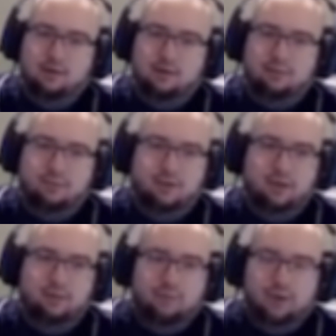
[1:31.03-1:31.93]

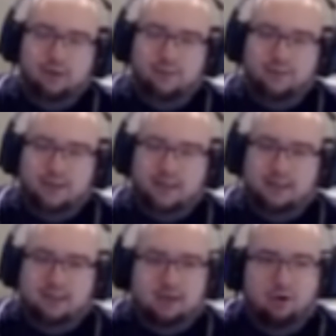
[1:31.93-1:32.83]
one of the most
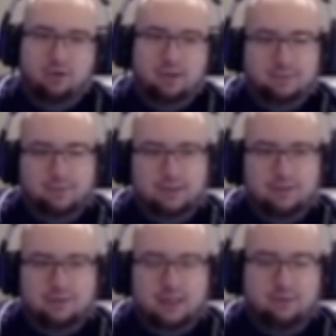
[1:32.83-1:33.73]
things is, like, own up to what
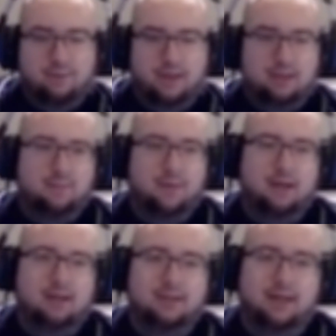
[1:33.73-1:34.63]
you said, Wings,
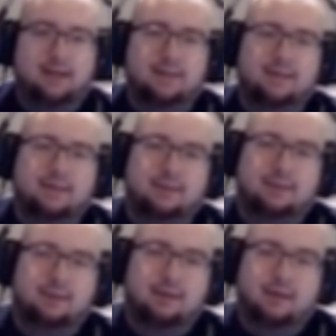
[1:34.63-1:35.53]
apologize.
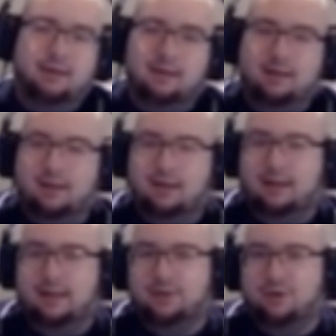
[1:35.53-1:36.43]
And
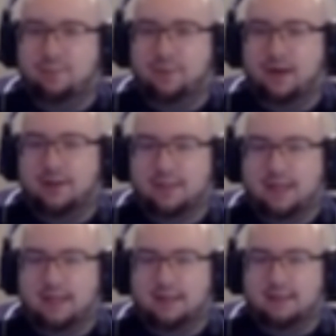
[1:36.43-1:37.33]
unless you
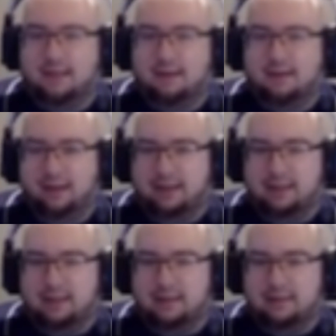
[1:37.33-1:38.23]
apologize,
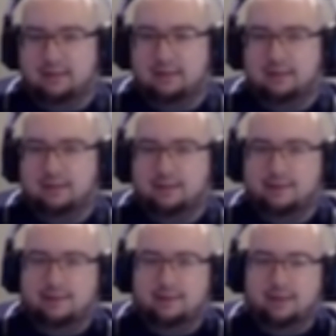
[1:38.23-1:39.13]
like,
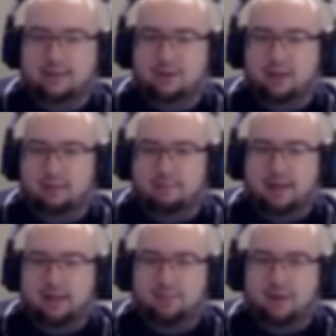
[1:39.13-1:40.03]
unless you, like,
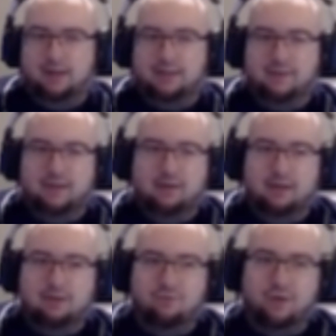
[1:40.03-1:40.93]
make an apology video
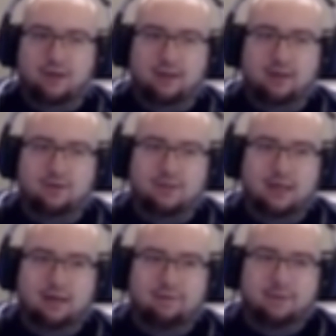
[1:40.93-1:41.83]
that directly goes
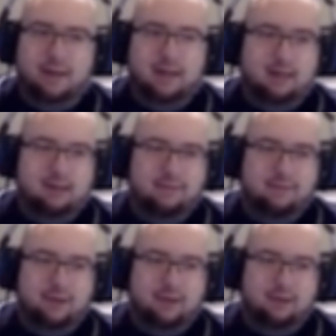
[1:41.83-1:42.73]
to everybody in the
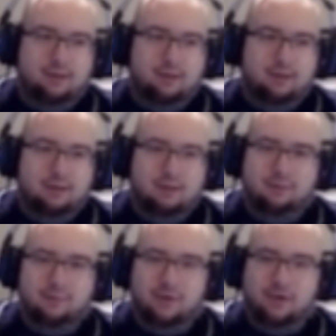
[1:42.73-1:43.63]
fucking
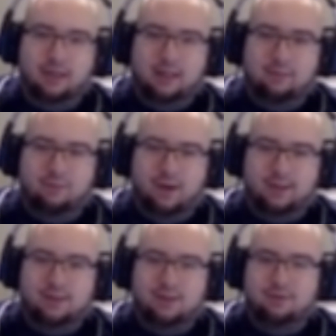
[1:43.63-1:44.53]
community that
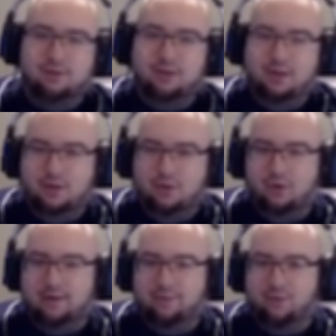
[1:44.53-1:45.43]
watches you,
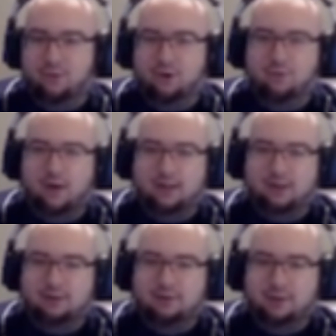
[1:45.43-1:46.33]
or ever will watch you,